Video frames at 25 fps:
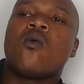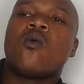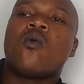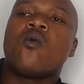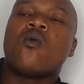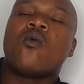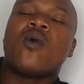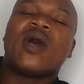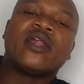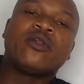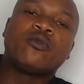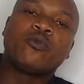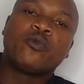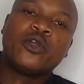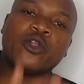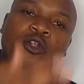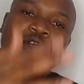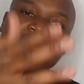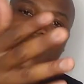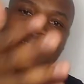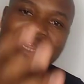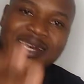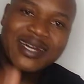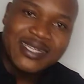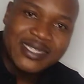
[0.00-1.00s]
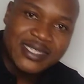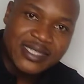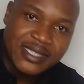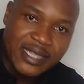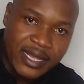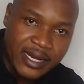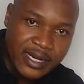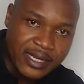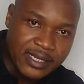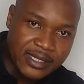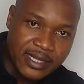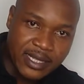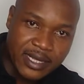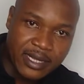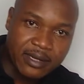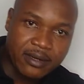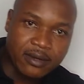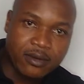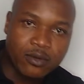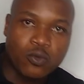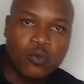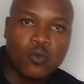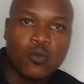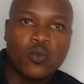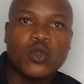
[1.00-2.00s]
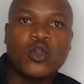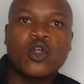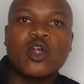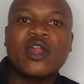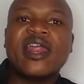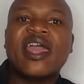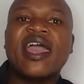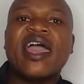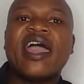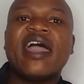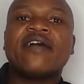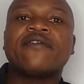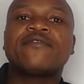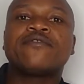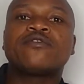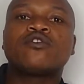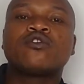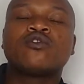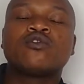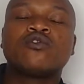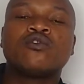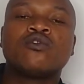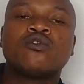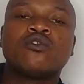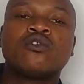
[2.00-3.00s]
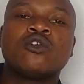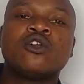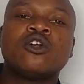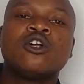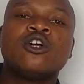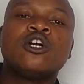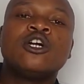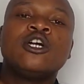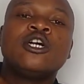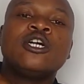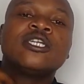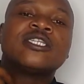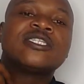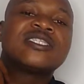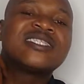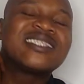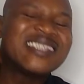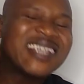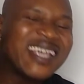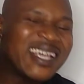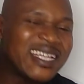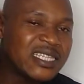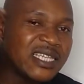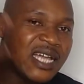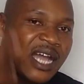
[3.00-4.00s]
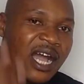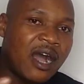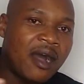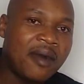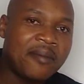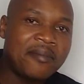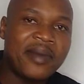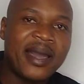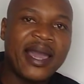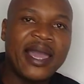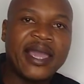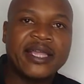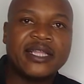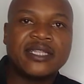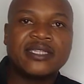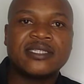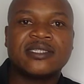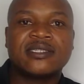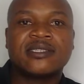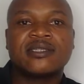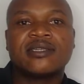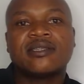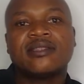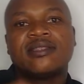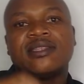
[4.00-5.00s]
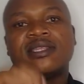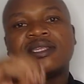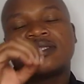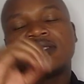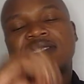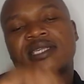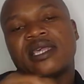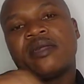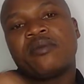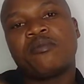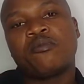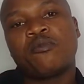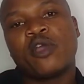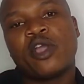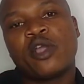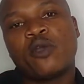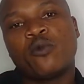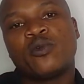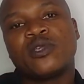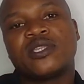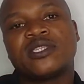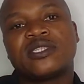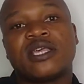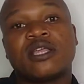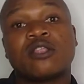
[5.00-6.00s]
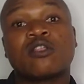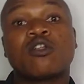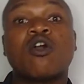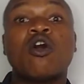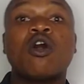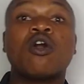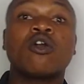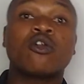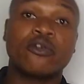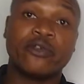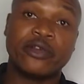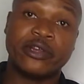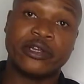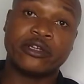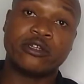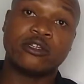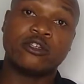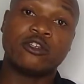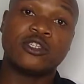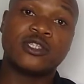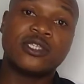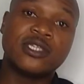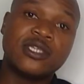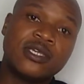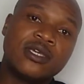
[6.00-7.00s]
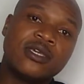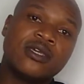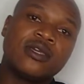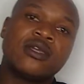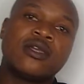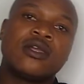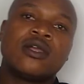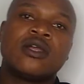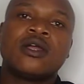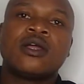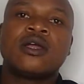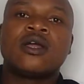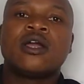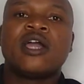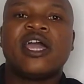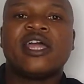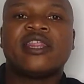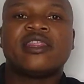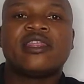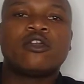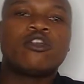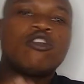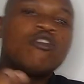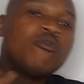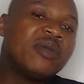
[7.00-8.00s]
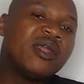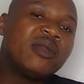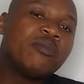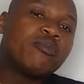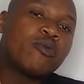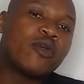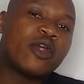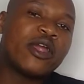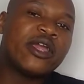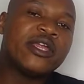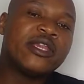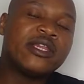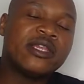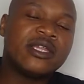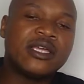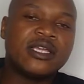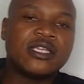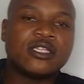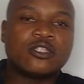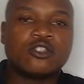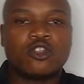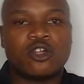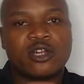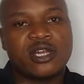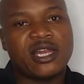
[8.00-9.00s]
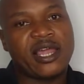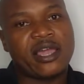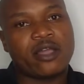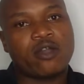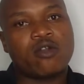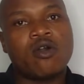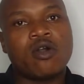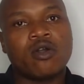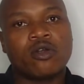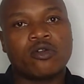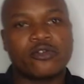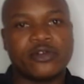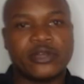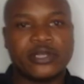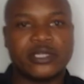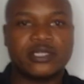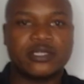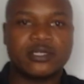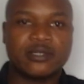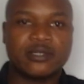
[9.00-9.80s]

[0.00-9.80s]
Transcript: what we don't understand is that we don't have to set our minds the same way we set concrete. You see, the human brain is not like concrete.